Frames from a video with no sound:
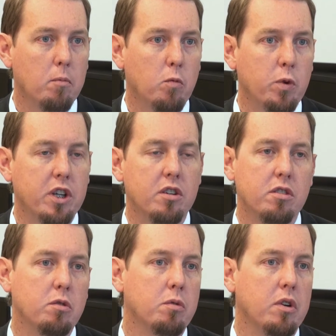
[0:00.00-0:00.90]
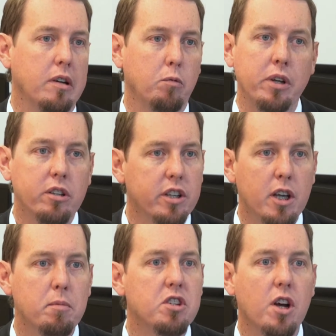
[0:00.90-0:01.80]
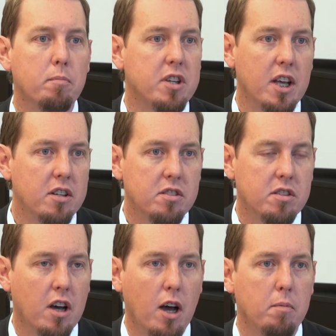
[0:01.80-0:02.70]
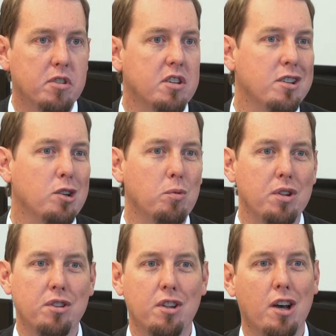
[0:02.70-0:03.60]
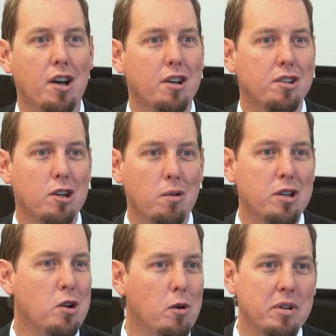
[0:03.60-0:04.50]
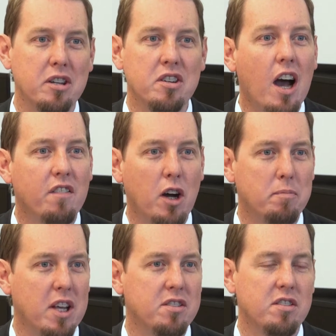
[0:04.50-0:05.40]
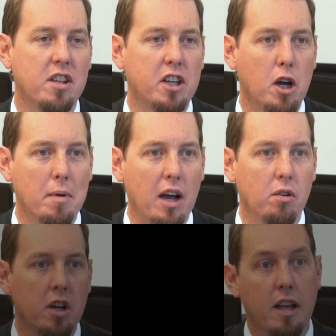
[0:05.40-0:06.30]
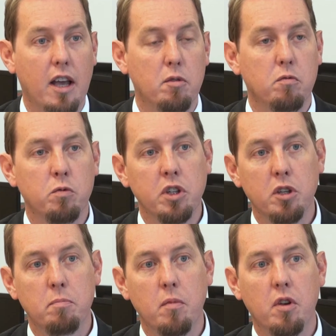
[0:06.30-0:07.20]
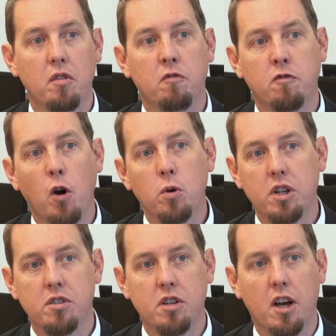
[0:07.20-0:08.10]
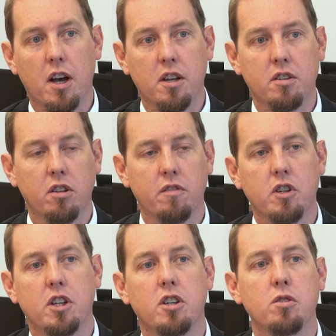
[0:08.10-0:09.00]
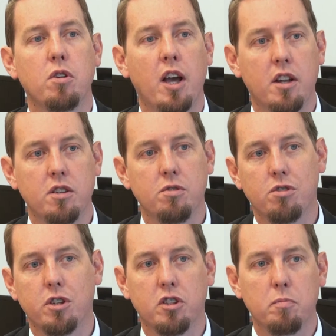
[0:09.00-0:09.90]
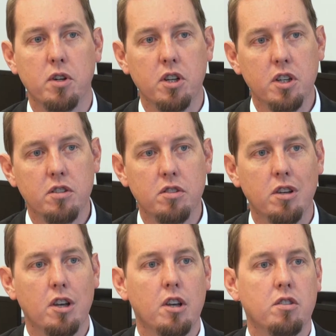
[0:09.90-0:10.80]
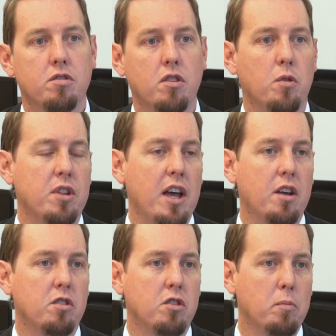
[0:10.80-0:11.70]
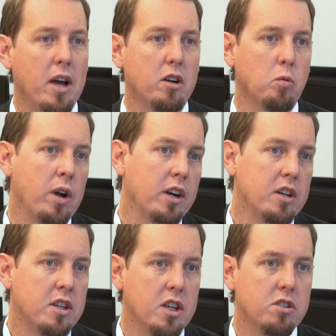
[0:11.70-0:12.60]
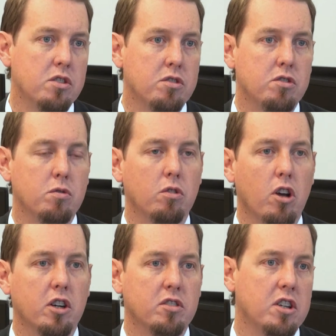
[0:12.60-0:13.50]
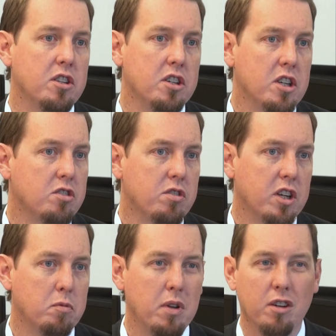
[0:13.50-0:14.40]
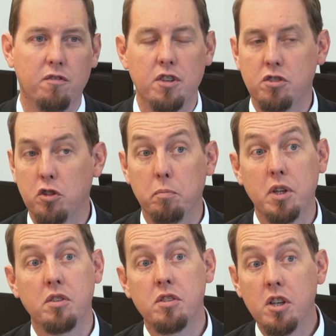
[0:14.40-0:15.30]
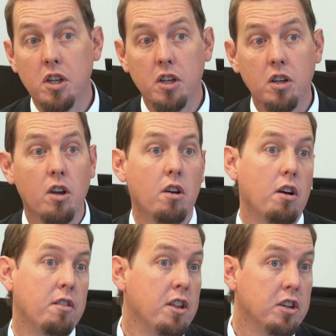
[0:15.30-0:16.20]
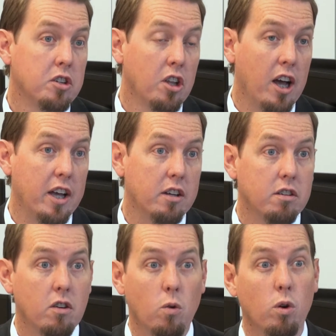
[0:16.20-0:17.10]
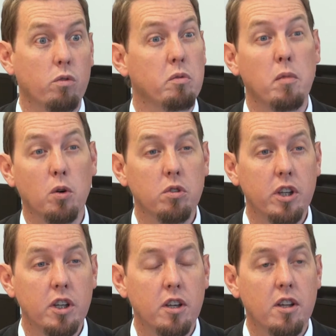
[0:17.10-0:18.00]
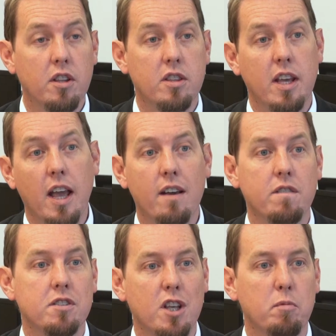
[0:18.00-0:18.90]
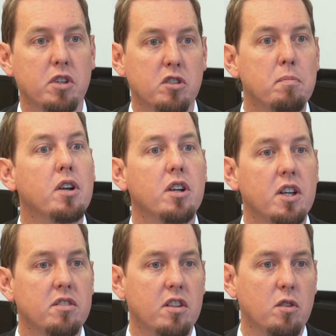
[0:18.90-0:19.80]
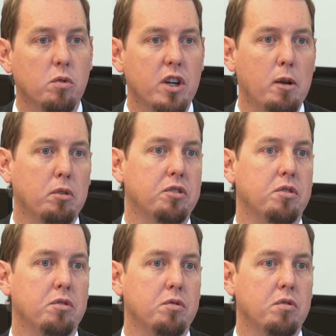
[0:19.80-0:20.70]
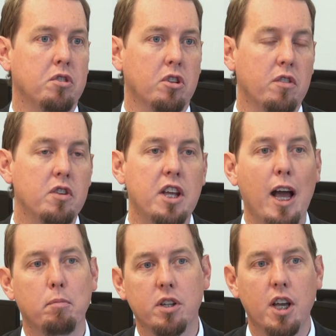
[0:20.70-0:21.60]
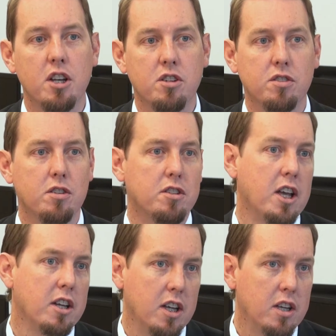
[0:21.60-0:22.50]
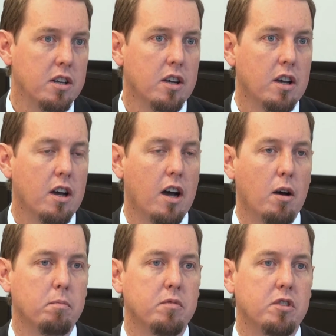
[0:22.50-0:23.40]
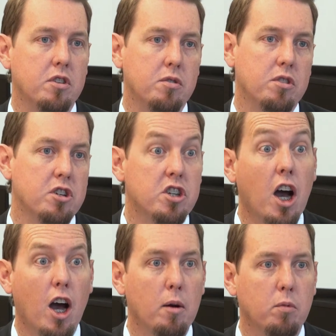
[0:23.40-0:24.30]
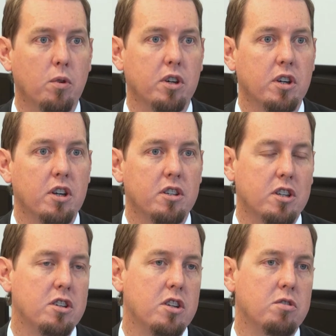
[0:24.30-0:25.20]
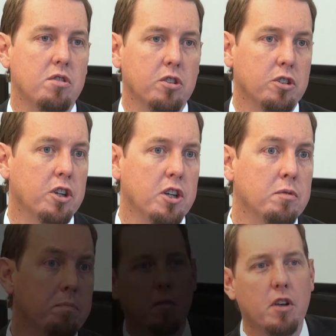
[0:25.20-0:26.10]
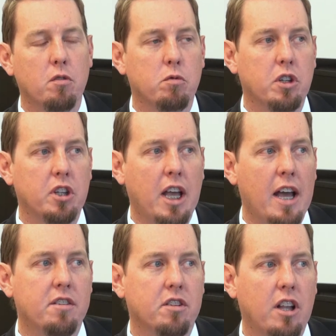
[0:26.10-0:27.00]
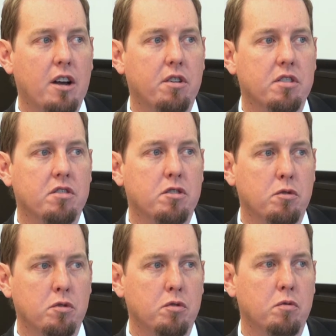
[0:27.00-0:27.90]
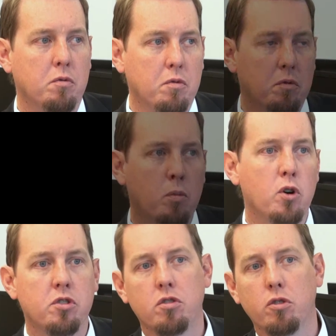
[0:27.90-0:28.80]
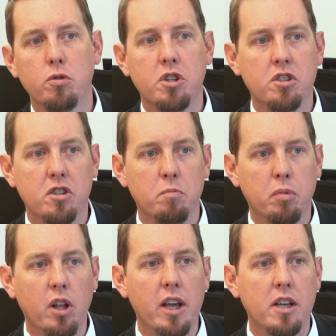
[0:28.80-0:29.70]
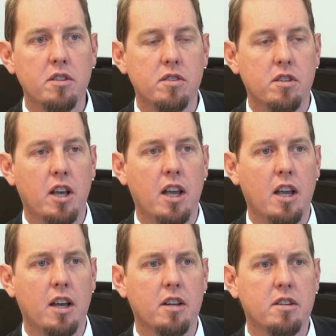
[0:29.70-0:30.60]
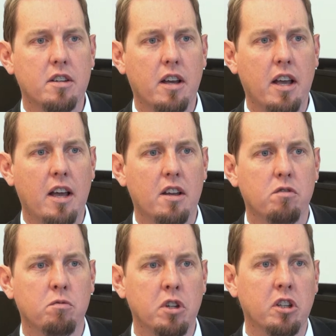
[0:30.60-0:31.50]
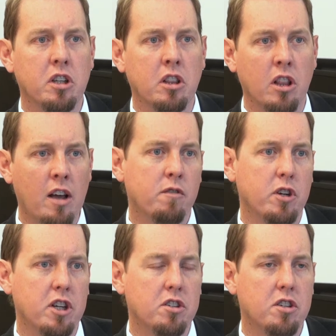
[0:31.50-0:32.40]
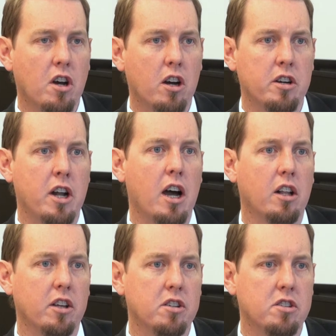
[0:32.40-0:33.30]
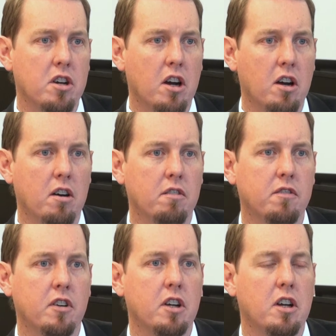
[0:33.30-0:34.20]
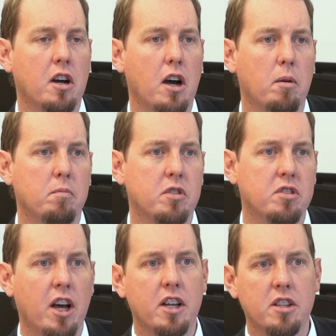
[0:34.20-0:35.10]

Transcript: We can do weekly image updates to deal with Adobe and Java updates as they come out, and really focus on delivering an end user experience so that no matter where a teacher or student logs in the district, be it a physical PC, a thin client, or remotely, that they have the same experience and that we're able to deliver the applications that they need to do their job or to continue their learning. It really has allowed us to put solutions in place and really leverage our knowledge of designing